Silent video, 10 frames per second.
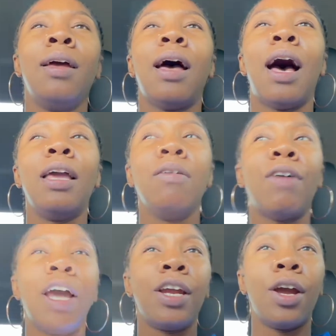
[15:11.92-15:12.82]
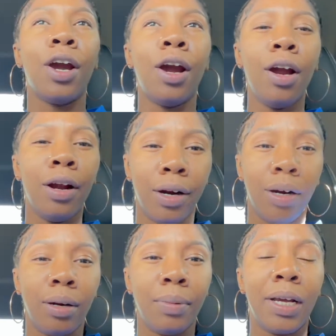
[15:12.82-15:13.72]
I invited
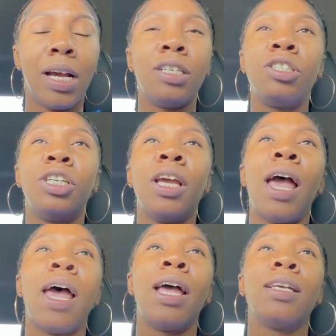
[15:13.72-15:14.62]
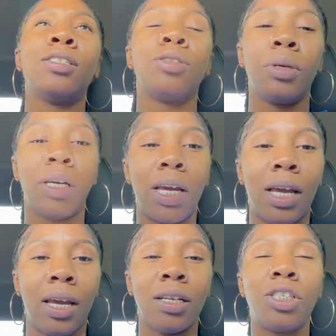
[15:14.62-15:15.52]
her because she has three
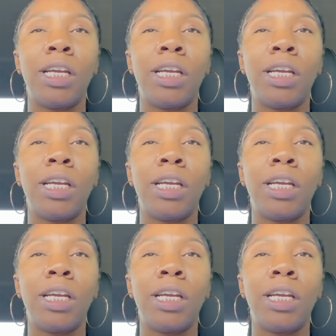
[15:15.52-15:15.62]
kids.